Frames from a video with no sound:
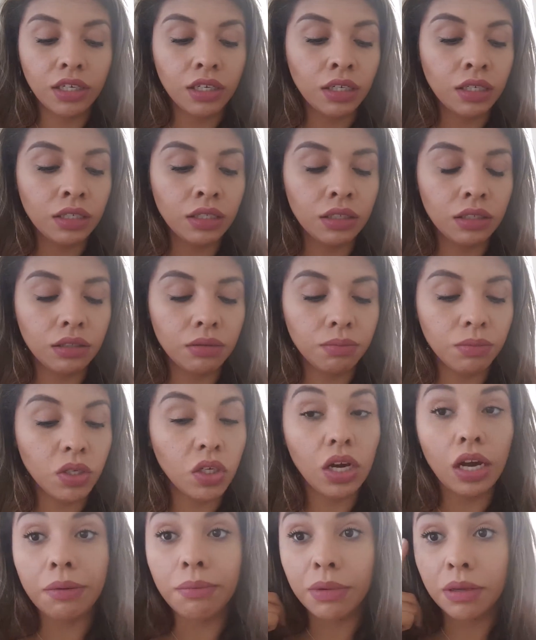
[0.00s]
and
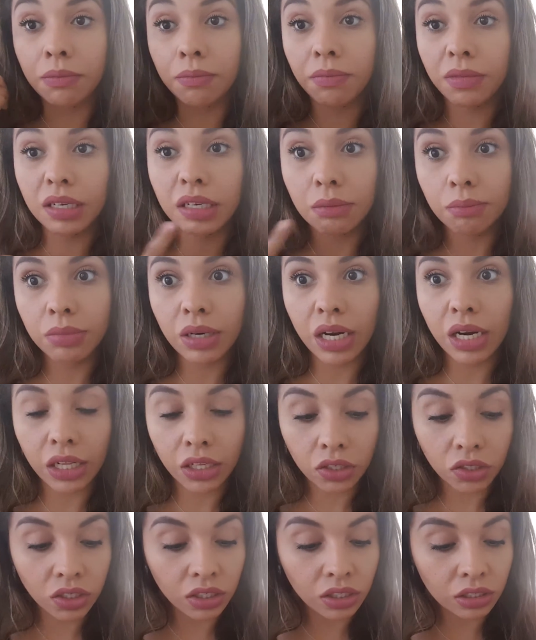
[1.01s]
I mean lip
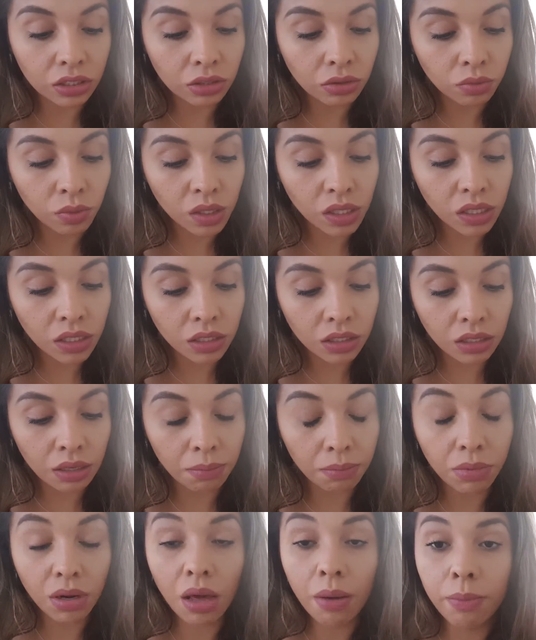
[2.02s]
liner, and this one is the
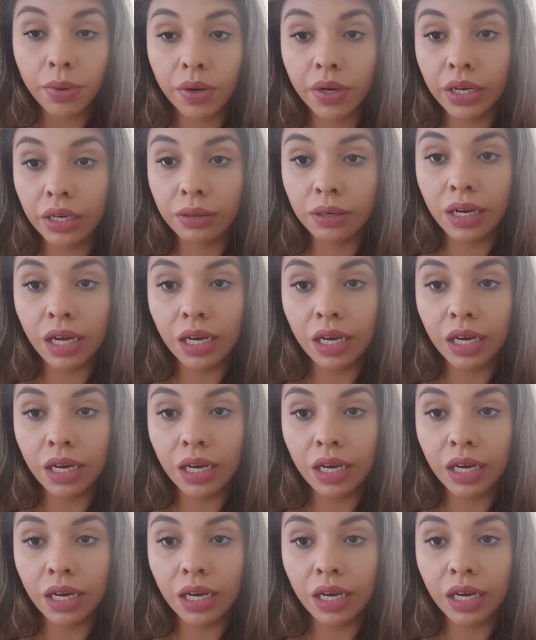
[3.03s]
Plumberry